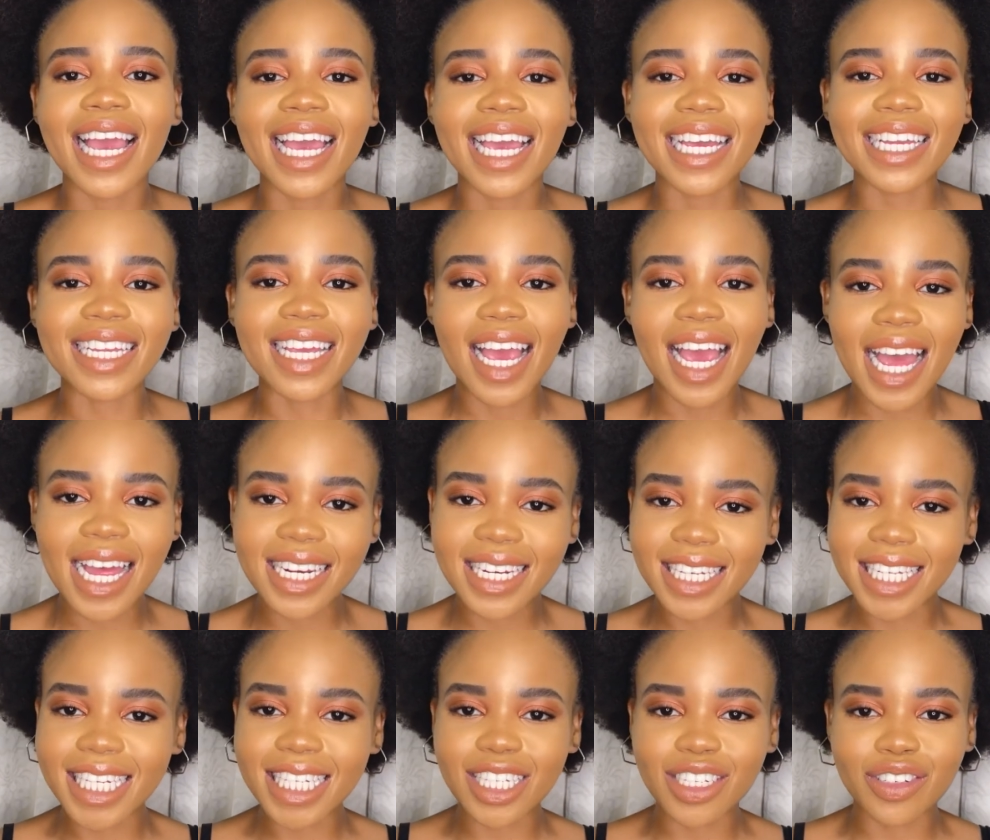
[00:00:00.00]
it can
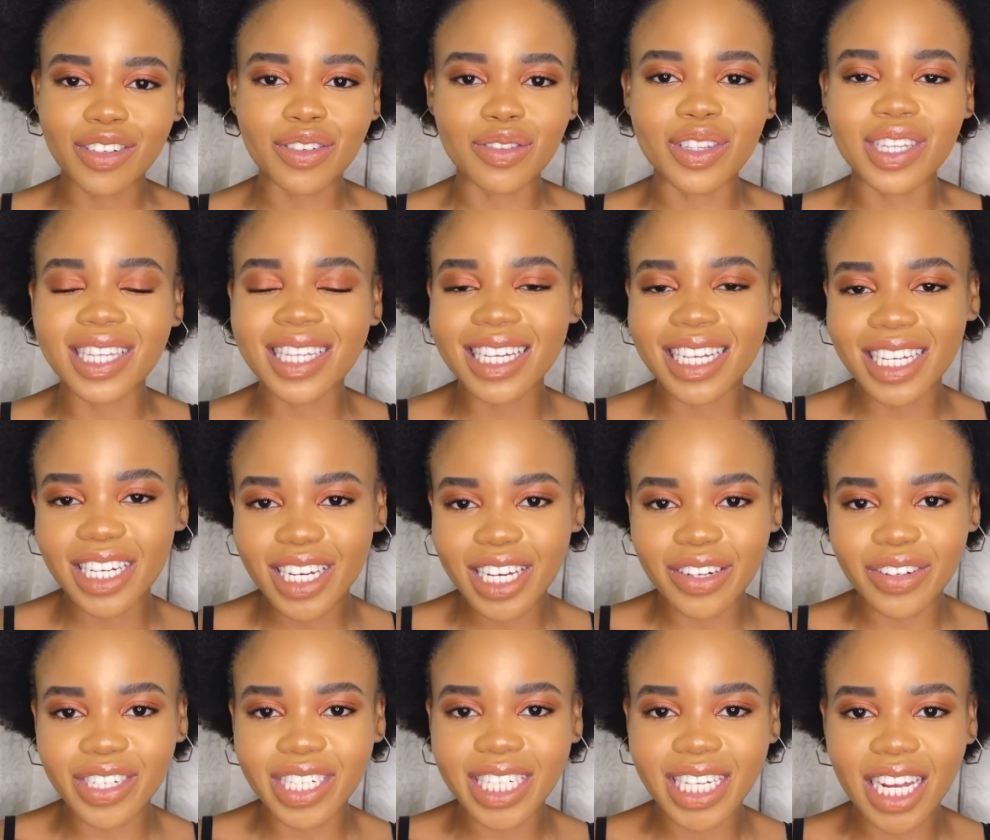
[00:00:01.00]
lead to skin
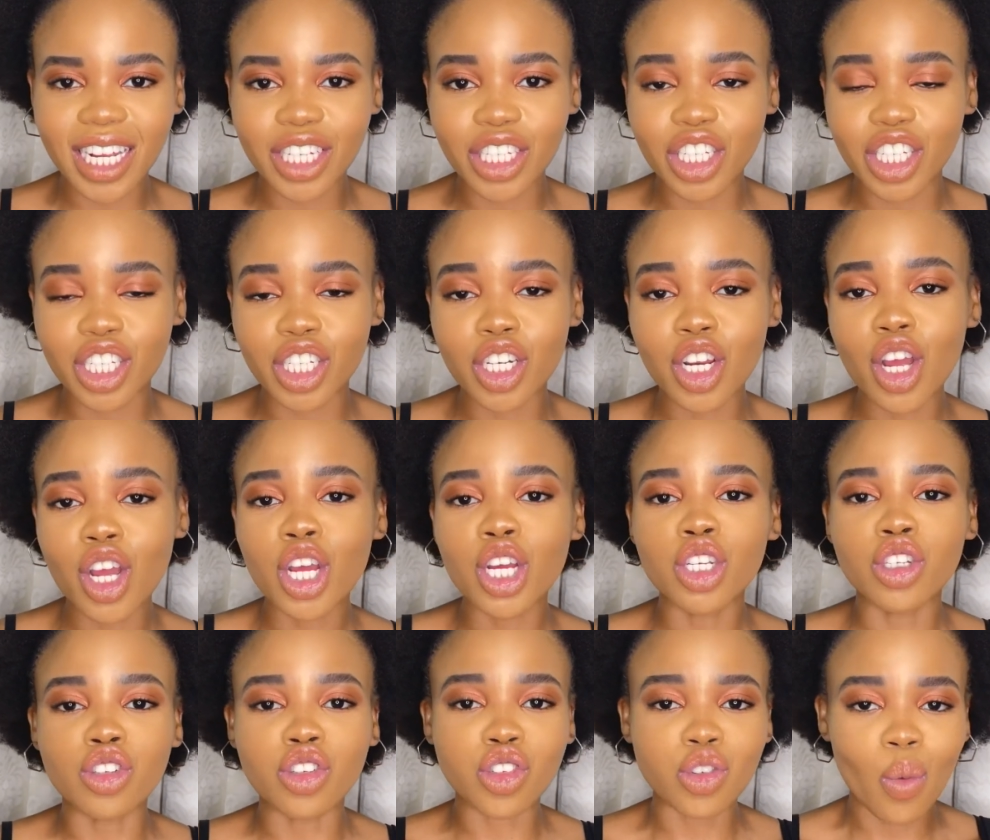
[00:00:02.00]

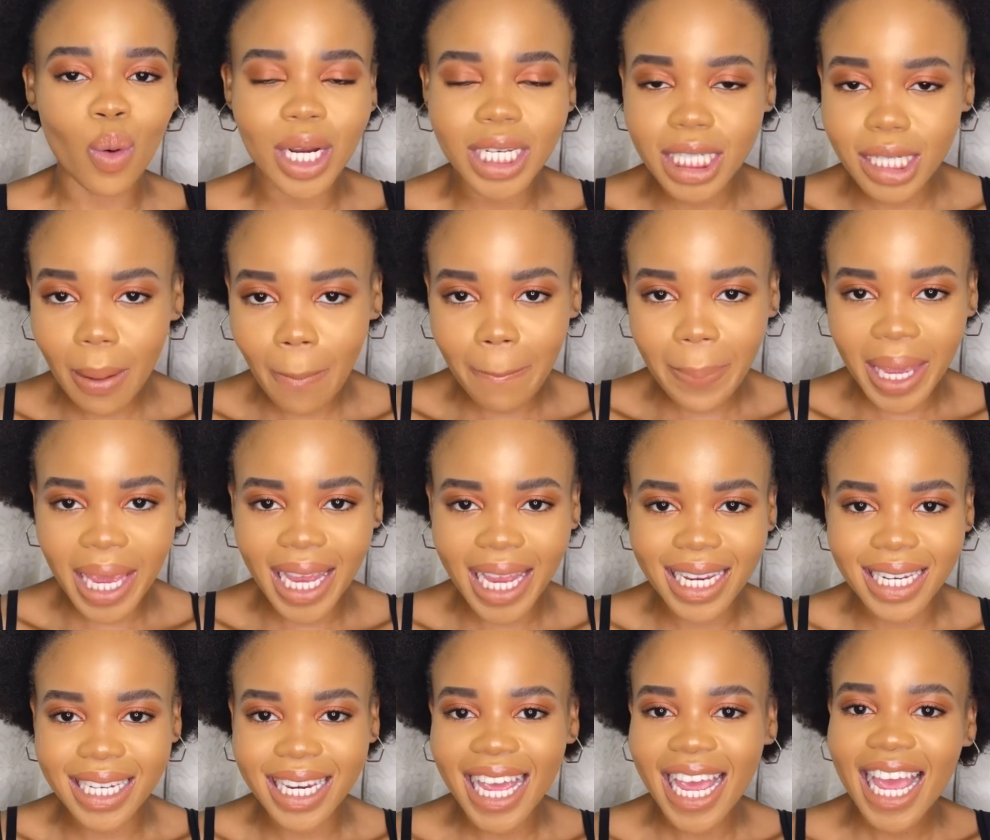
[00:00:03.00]
irritation, joint
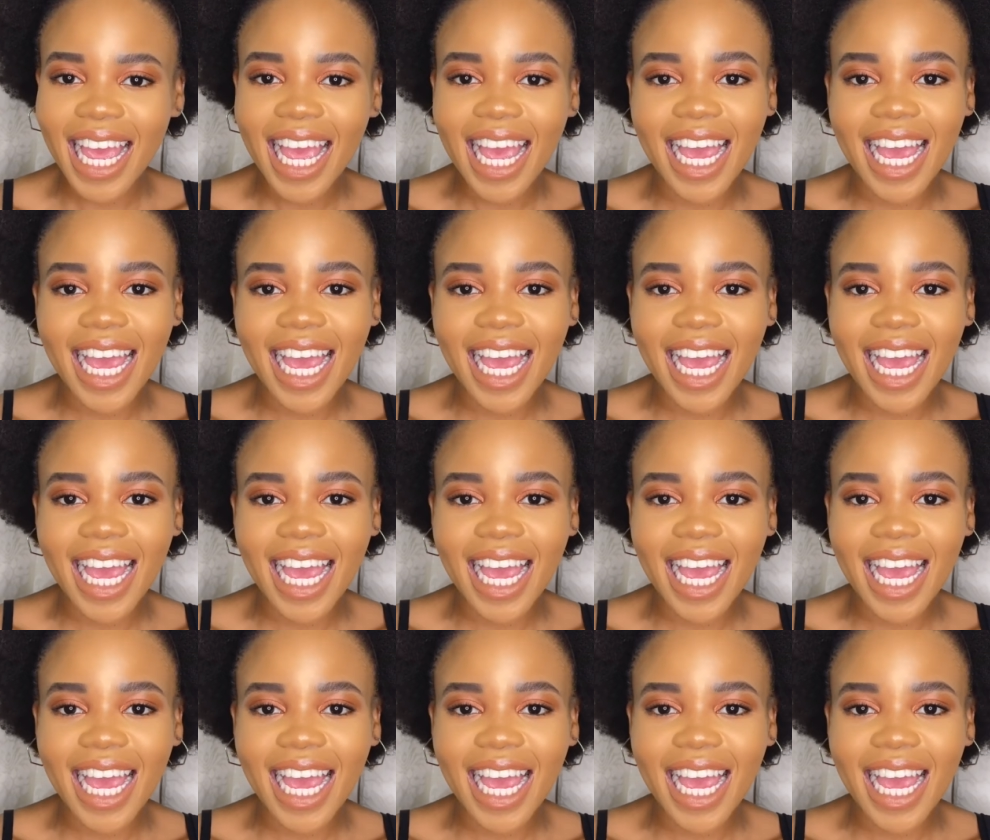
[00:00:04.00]
pain,